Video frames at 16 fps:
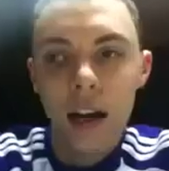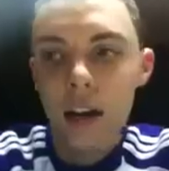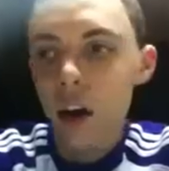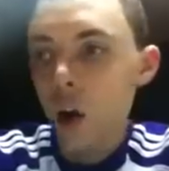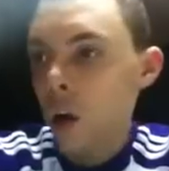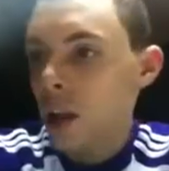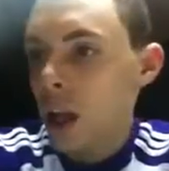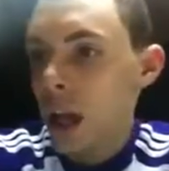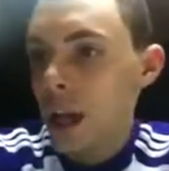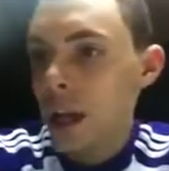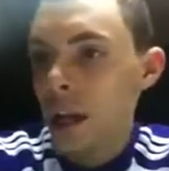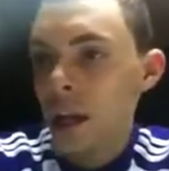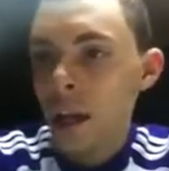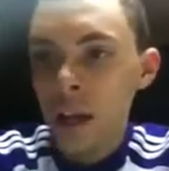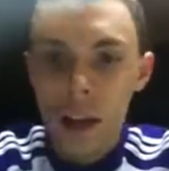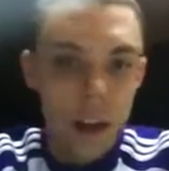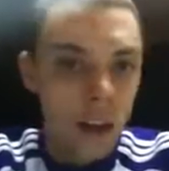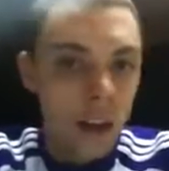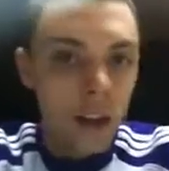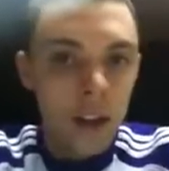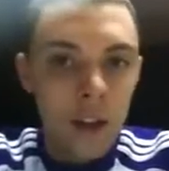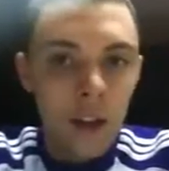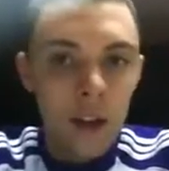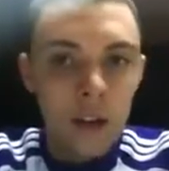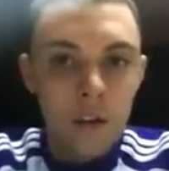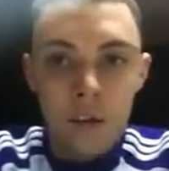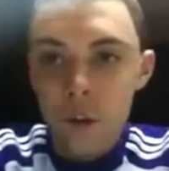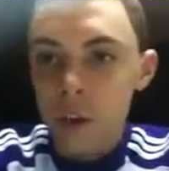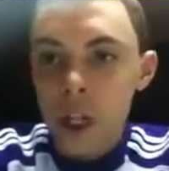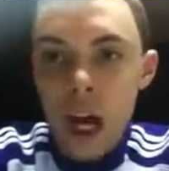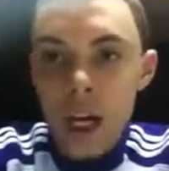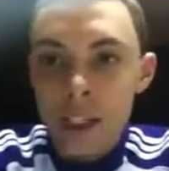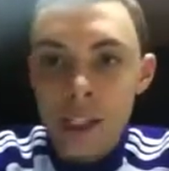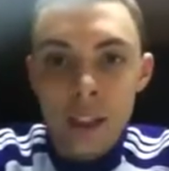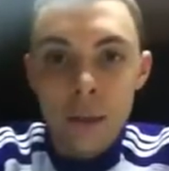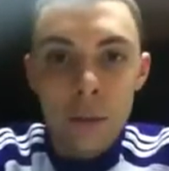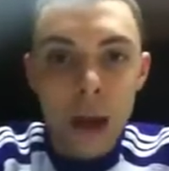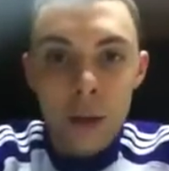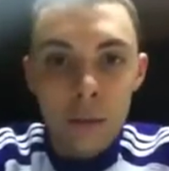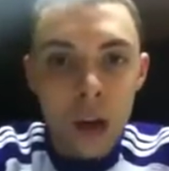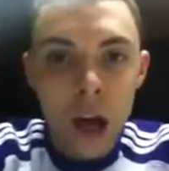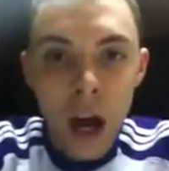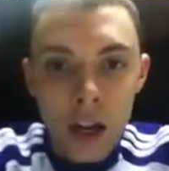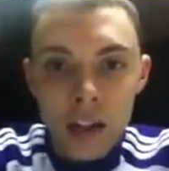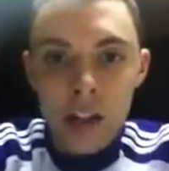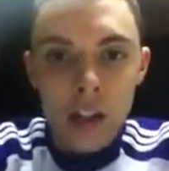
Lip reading: I know it like if you tie cement blocks